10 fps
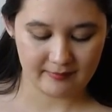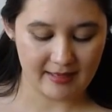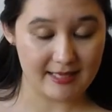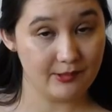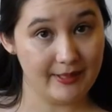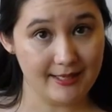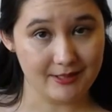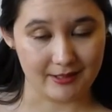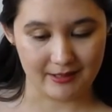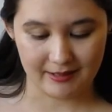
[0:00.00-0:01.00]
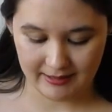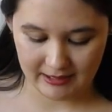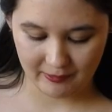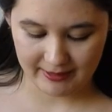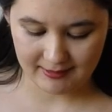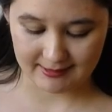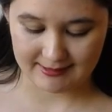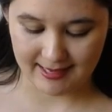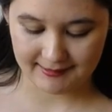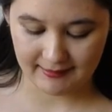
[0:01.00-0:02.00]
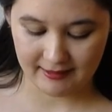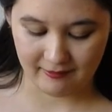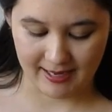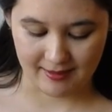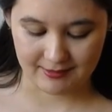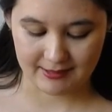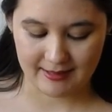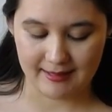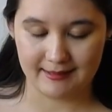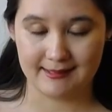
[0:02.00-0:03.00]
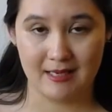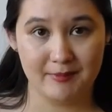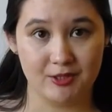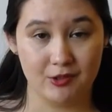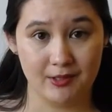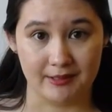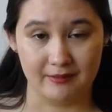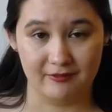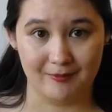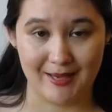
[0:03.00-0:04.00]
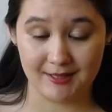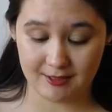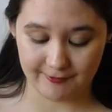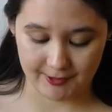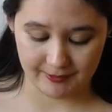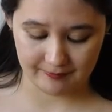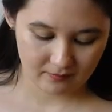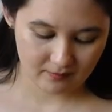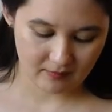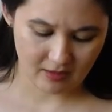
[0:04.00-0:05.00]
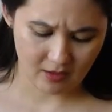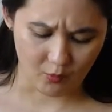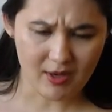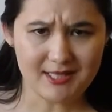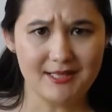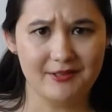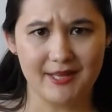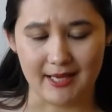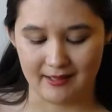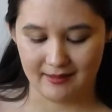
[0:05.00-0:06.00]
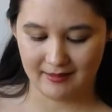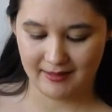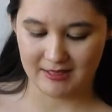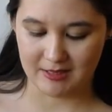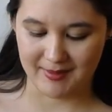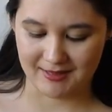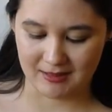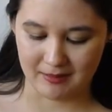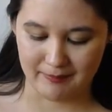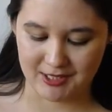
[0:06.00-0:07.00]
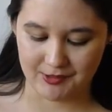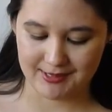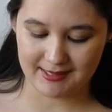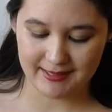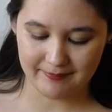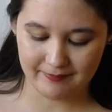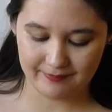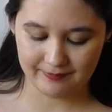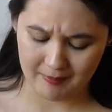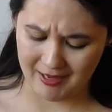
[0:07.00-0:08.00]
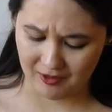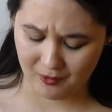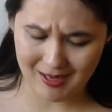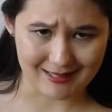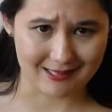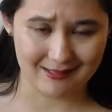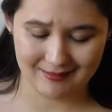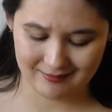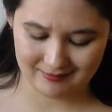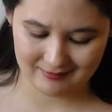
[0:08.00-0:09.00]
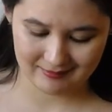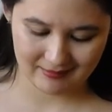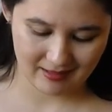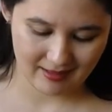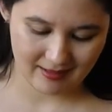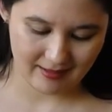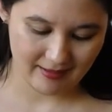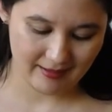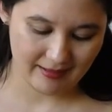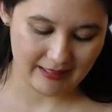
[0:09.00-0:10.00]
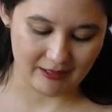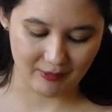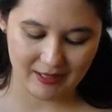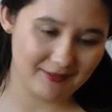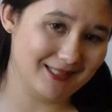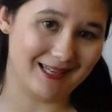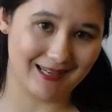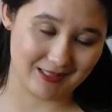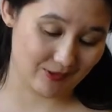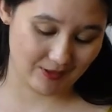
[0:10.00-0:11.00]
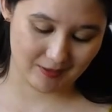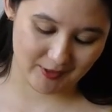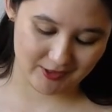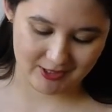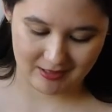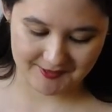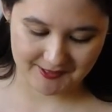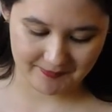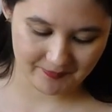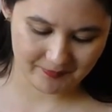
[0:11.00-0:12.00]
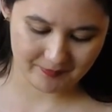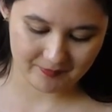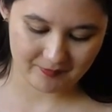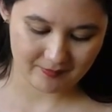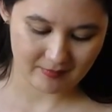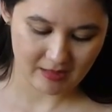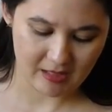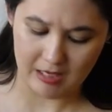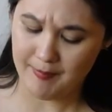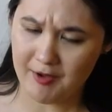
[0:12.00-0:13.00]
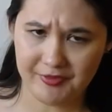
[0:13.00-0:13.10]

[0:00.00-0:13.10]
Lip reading: As we entered, he wheeled excitedly around and examined Jordan from head to foot. "What do you think?" he demanded impetuously. "About what?" He waved his hand toward the bookshelves. "About